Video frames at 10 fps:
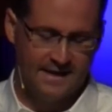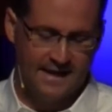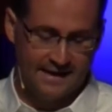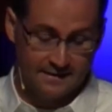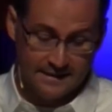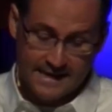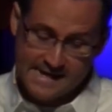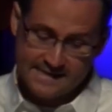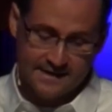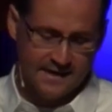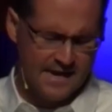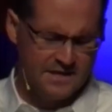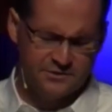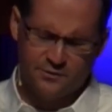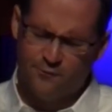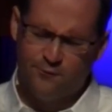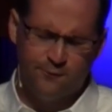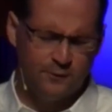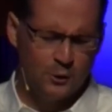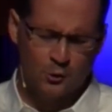And Elena has
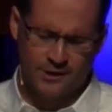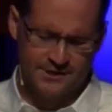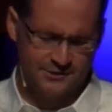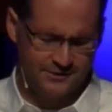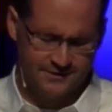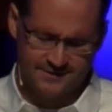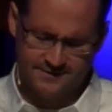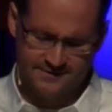flourished